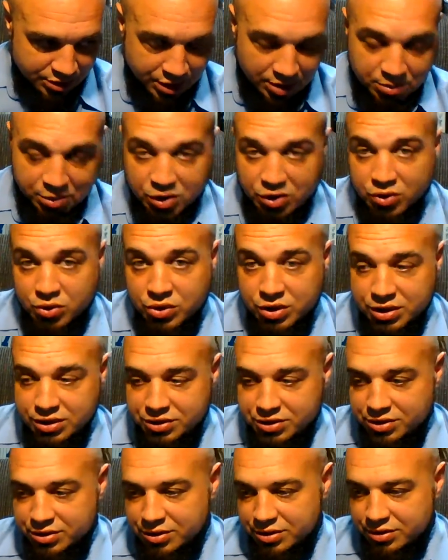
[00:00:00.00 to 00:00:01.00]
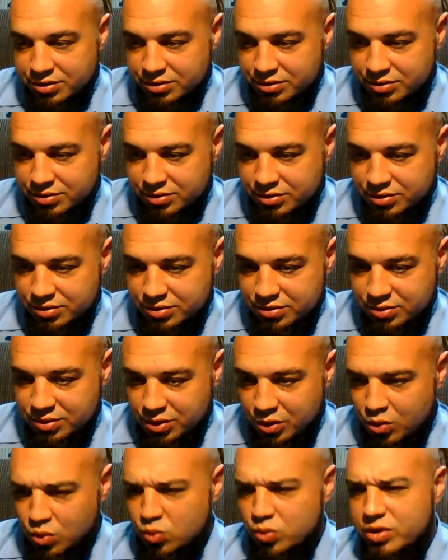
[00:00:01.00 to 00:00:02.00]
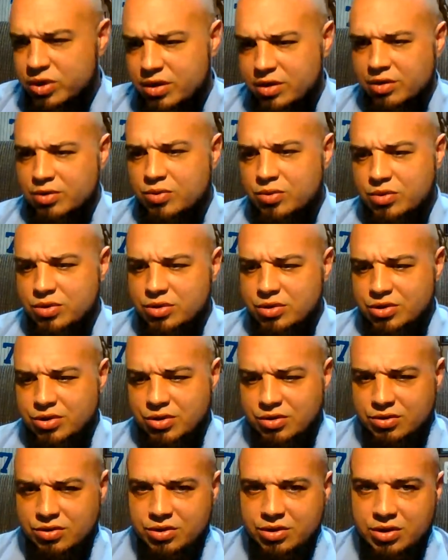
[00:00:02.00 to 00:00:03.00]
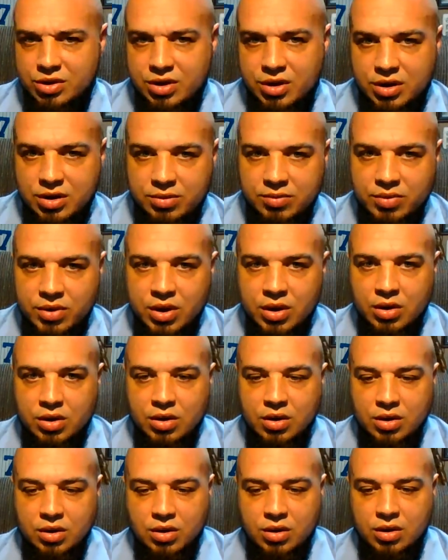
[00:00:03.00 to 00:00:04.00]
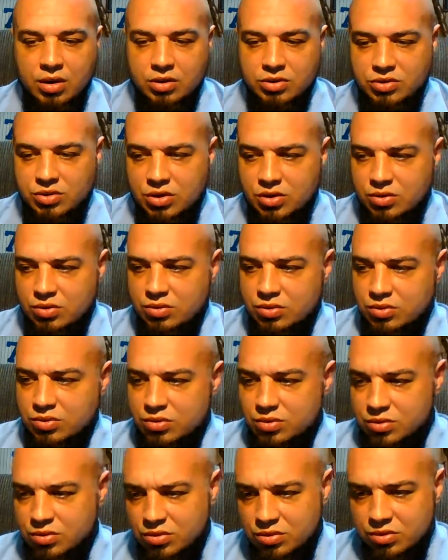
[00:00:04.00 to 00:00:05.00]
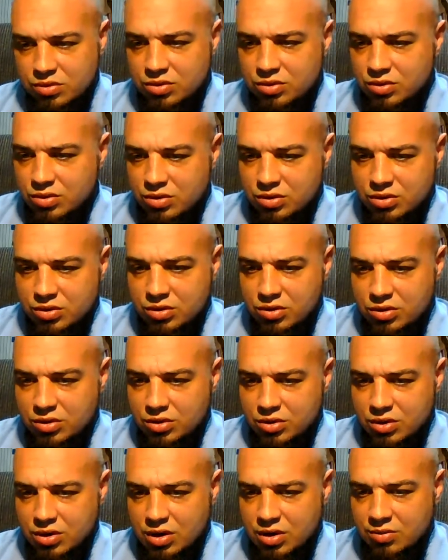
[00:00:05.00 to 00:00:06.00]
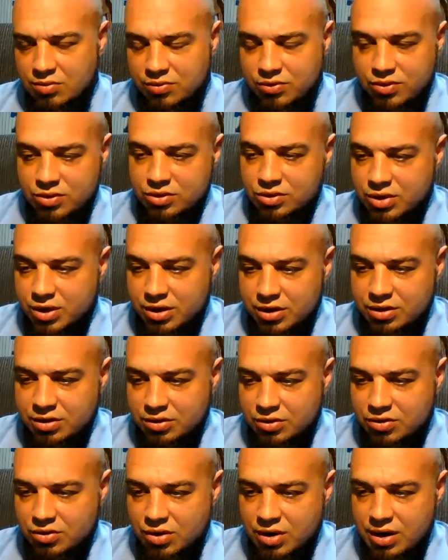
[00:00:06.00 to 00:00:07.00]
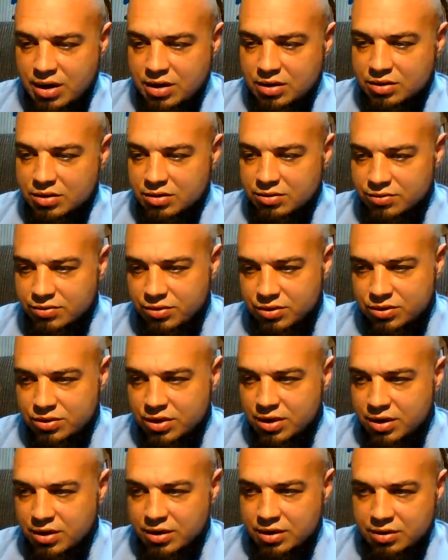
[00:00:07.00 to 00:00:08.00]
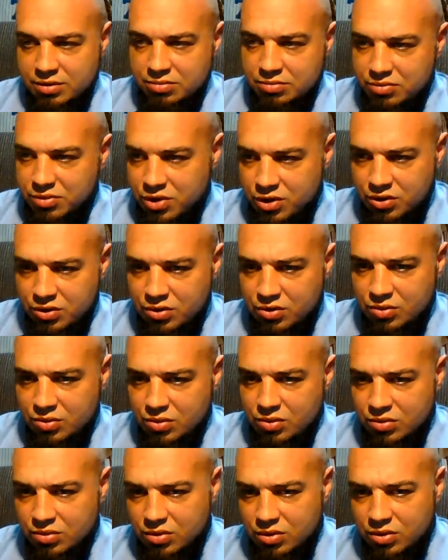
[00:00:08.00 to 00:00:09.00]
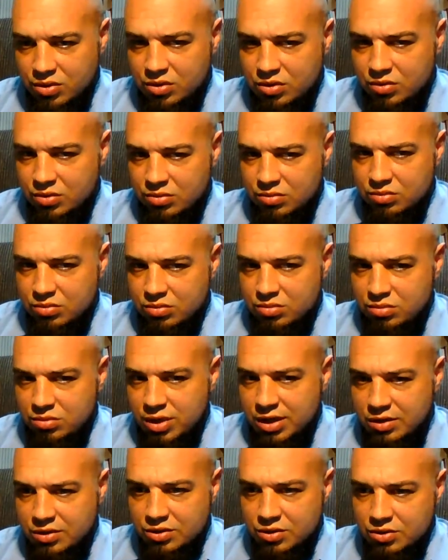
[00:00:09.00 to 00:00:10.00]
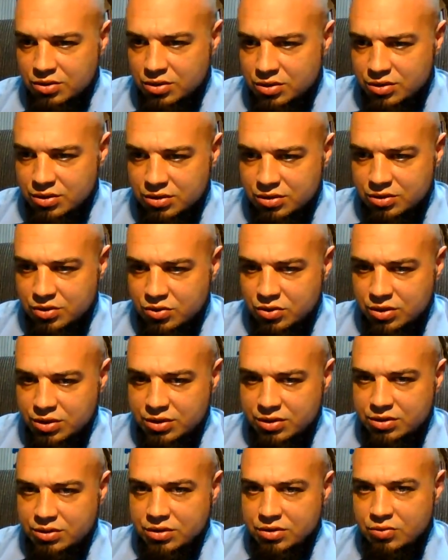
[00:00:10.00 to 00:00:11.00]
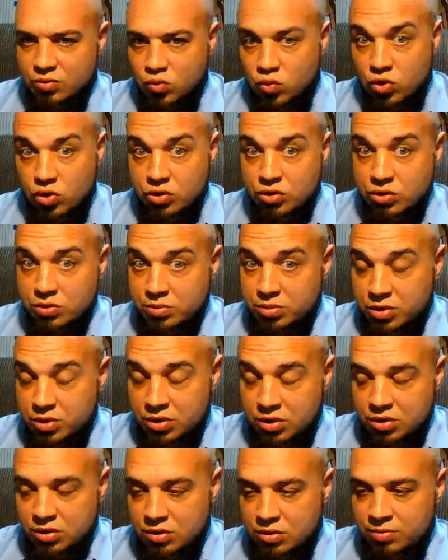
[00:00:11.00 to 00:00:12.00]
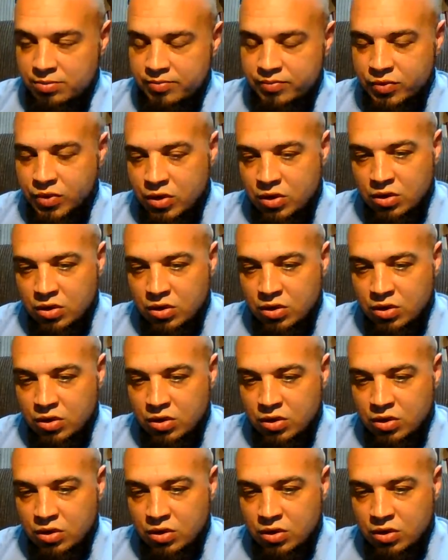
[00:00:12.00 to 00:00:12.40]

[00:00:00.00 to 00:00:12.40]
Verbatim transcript: I'm a Christian. Oh, we ain't going to church today. So, I'm forsaking Christ. I'm forsaking, you know, um, my duties as a Christian, worshiping Him,